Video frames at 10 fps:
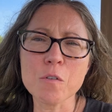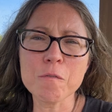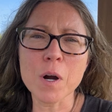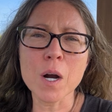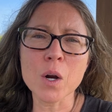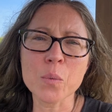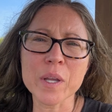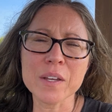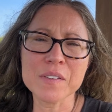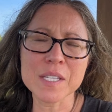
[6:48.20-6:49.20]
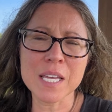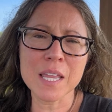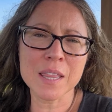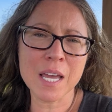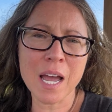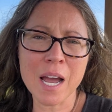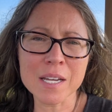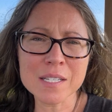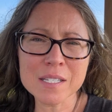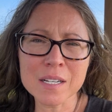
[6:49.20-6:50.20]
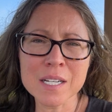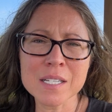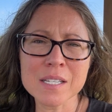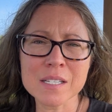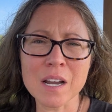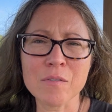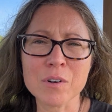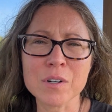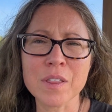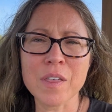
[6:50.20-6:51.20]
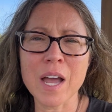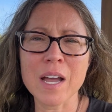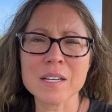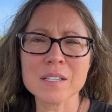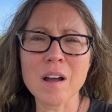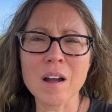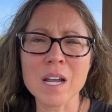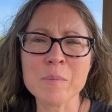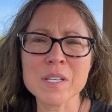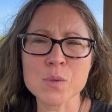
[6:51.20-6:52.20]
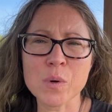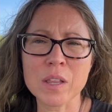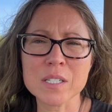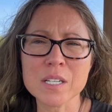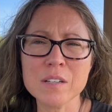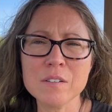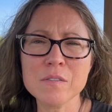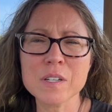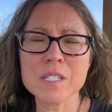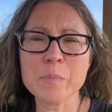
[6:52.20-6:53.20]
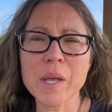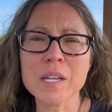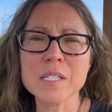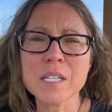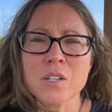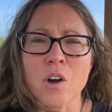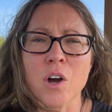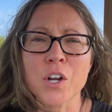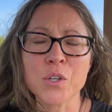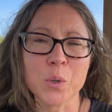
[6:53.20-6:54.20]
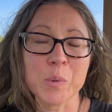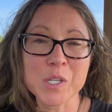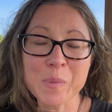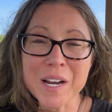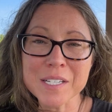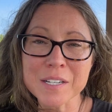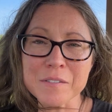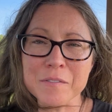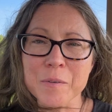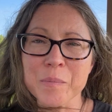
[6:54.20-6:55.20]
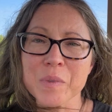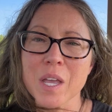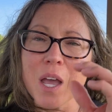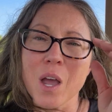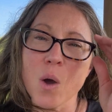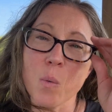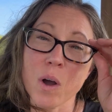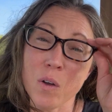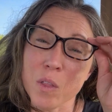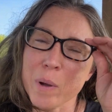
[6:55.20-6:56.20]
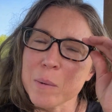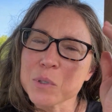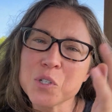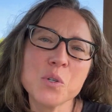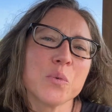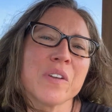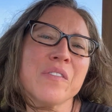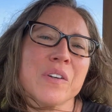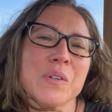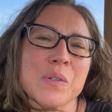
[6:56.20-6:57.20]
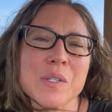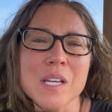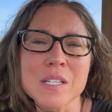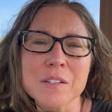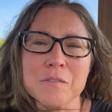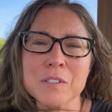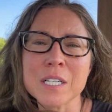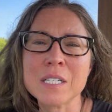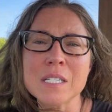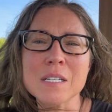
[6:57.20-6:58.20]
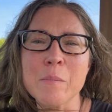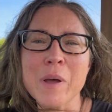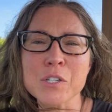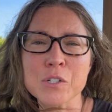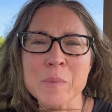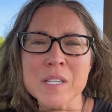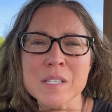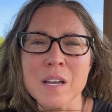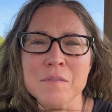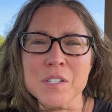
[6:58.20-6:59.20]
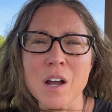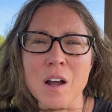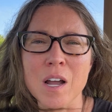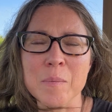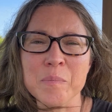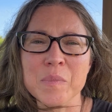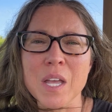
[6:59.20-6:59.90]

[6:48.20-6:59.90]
far, we have seen that Einstein discovered that time is relative depending on your perspective. Well, the Bible too reveals different measurements of time.